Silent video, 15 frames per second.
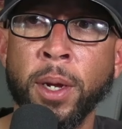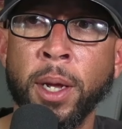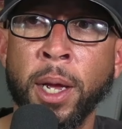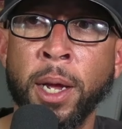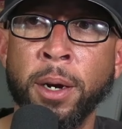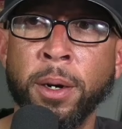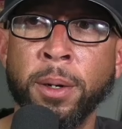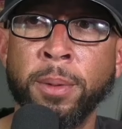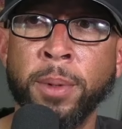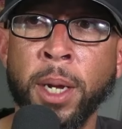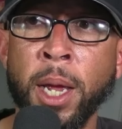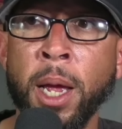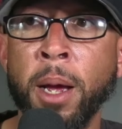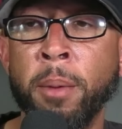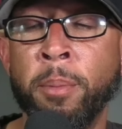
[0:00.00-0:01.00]
I don't know.
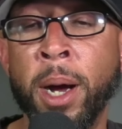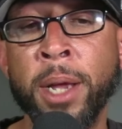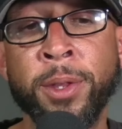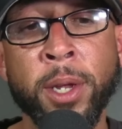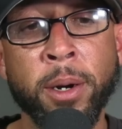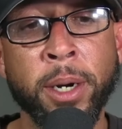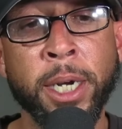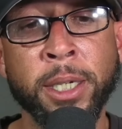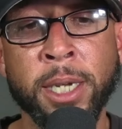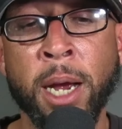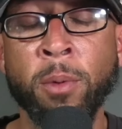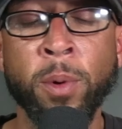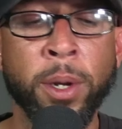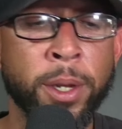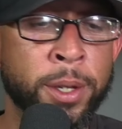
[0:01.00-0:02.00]
My theory is I
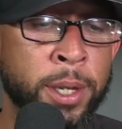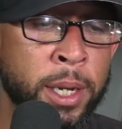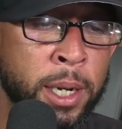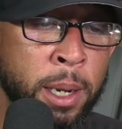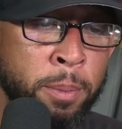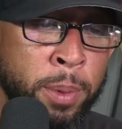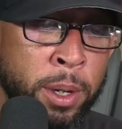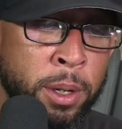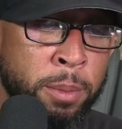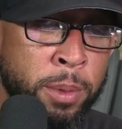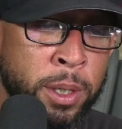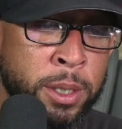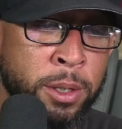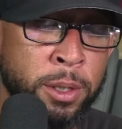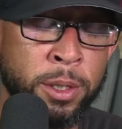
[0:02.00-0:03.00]
really think that Bill the
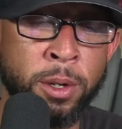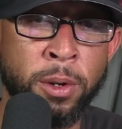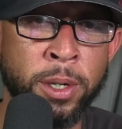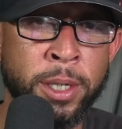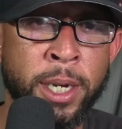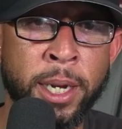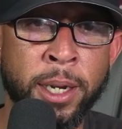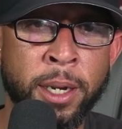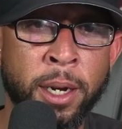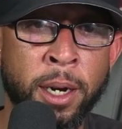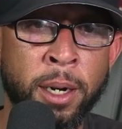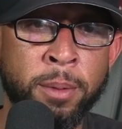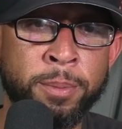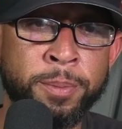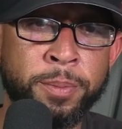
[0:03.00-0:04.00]
Butcher is going to take,
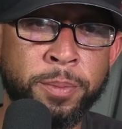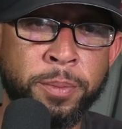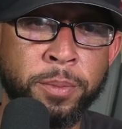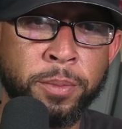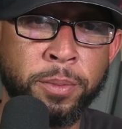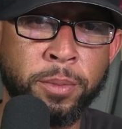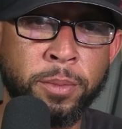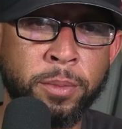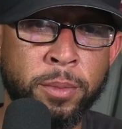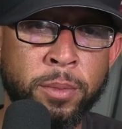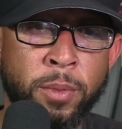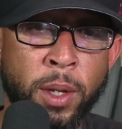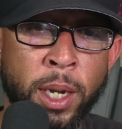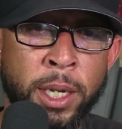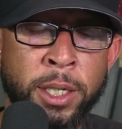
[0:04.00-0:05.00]

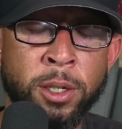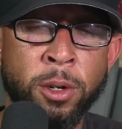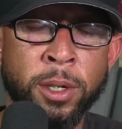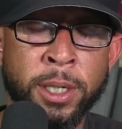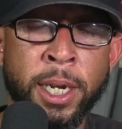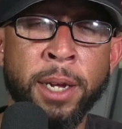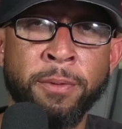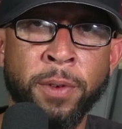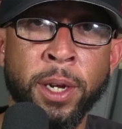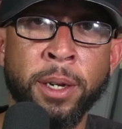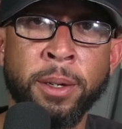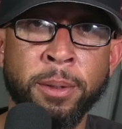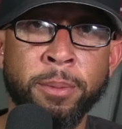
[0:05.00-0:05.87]
he's going to take V.